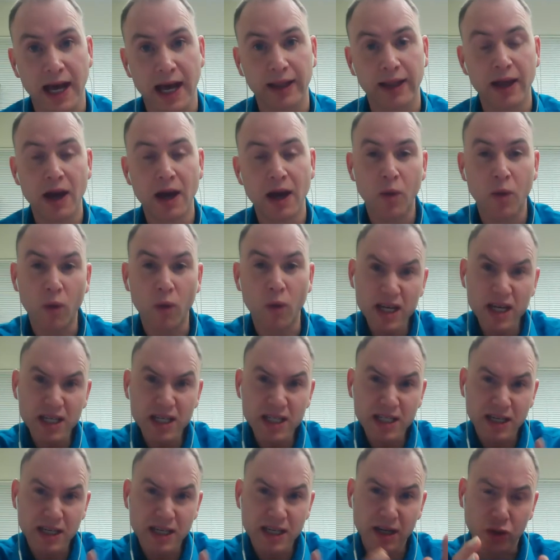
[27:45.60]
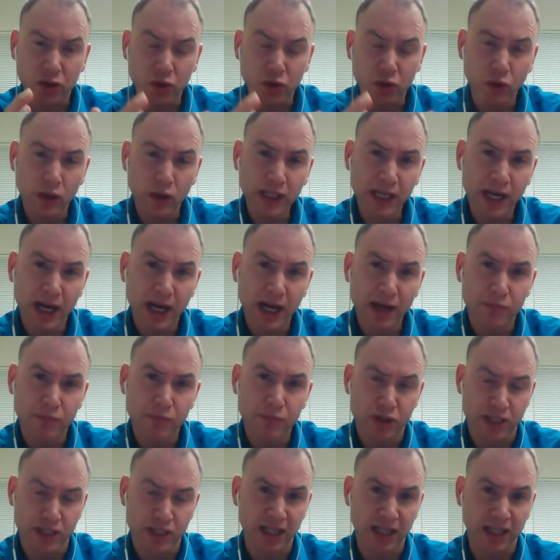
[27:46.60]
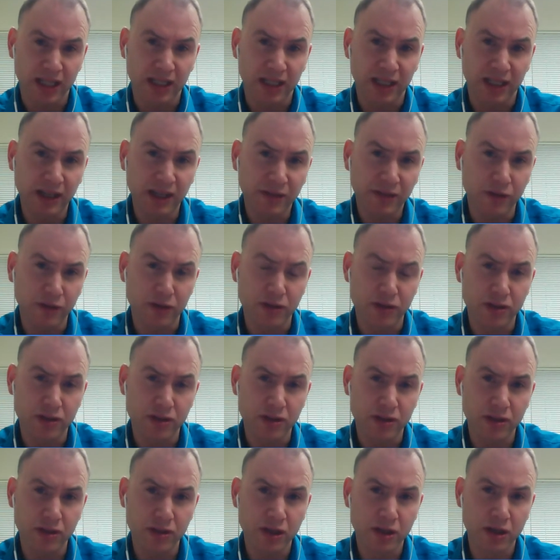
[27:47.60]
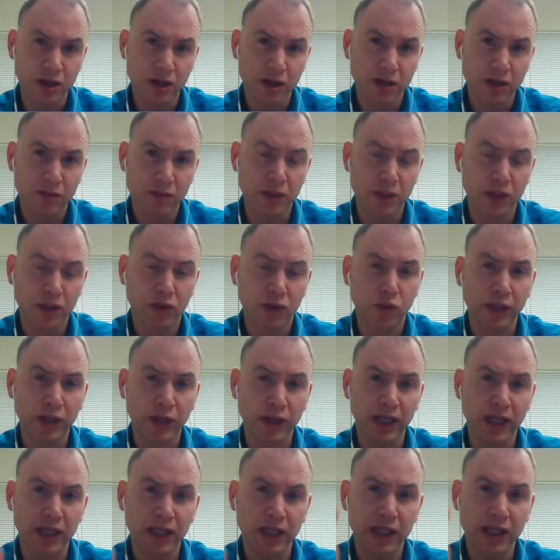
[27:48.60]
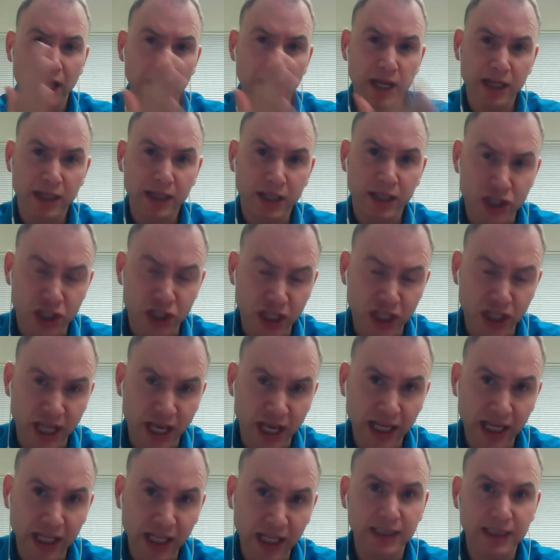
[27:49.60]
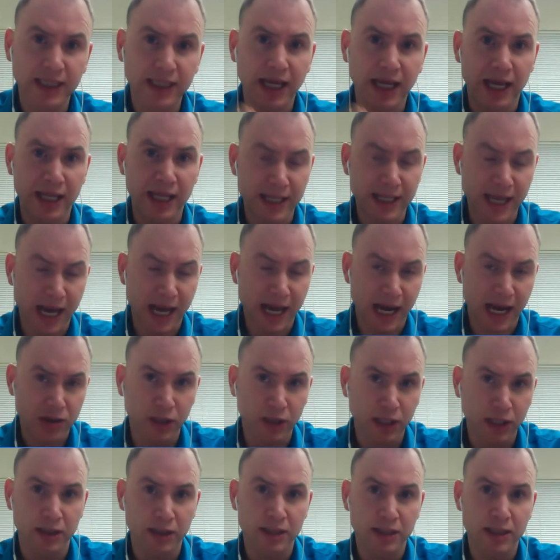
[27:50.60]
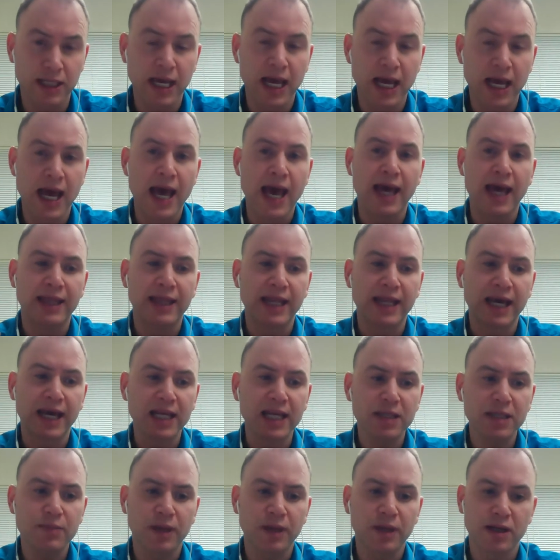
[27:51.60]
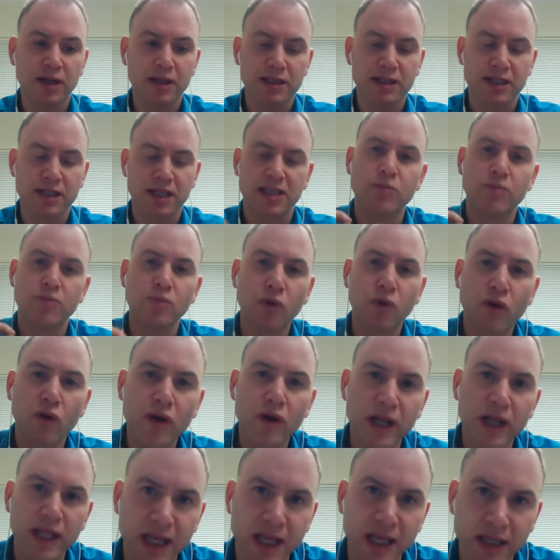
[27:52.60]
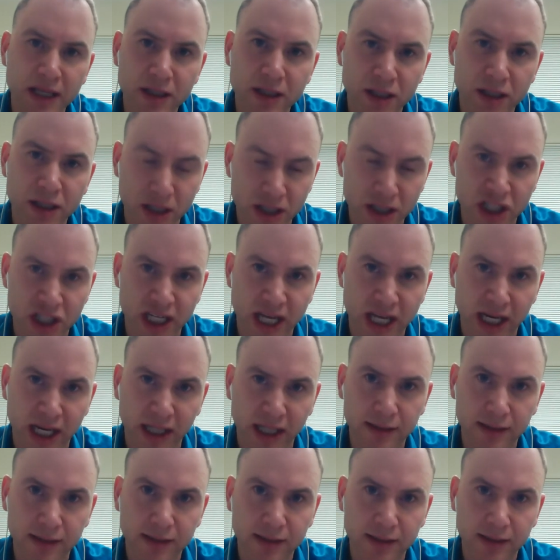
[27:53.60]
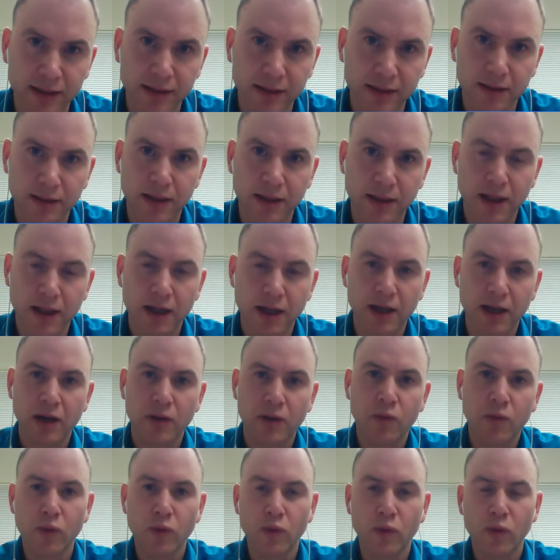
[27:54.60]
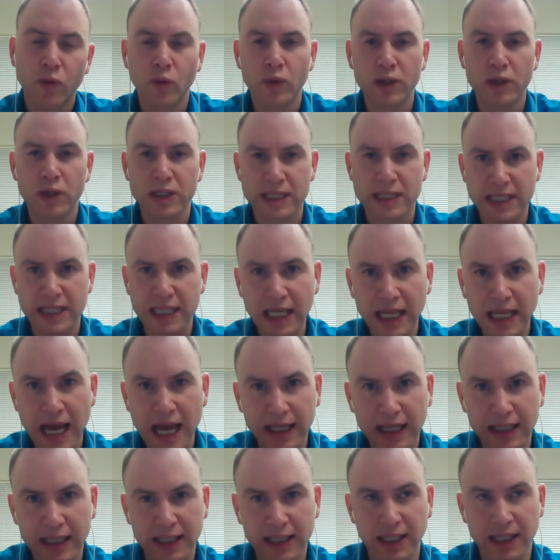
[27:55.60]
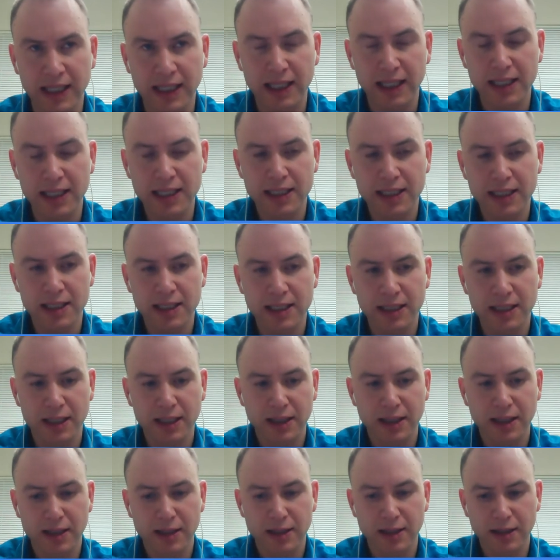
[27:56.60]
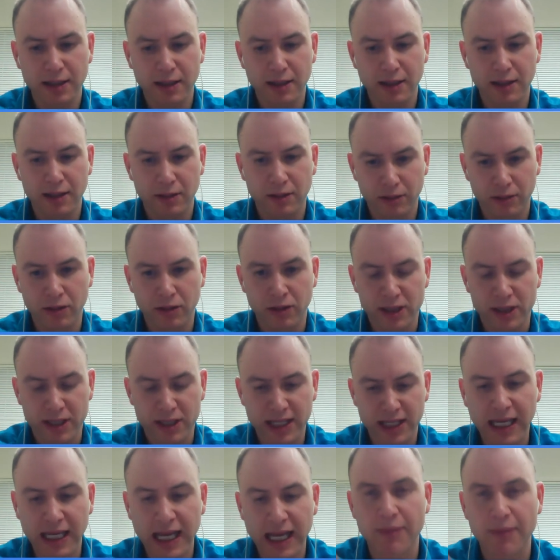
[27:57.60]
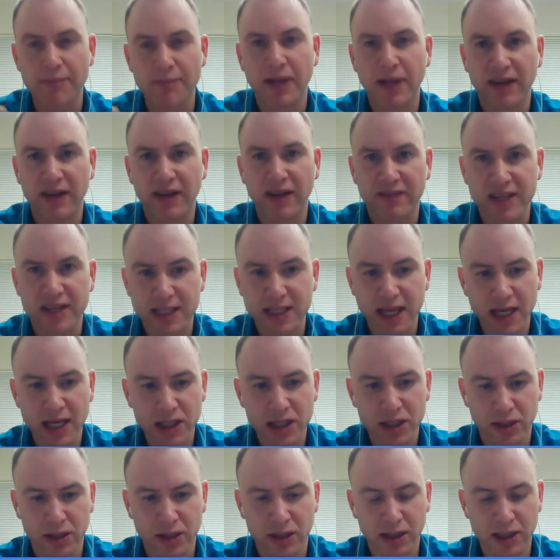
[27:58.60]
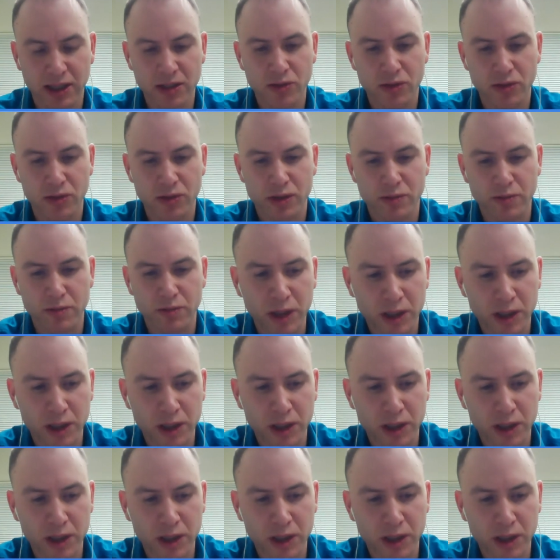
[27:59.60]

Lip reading: Why is there a 29% difference between the genetics and the actual illness? And that's because it's more than the genetics. What celiac needs, or the celiac manifestation, this was published by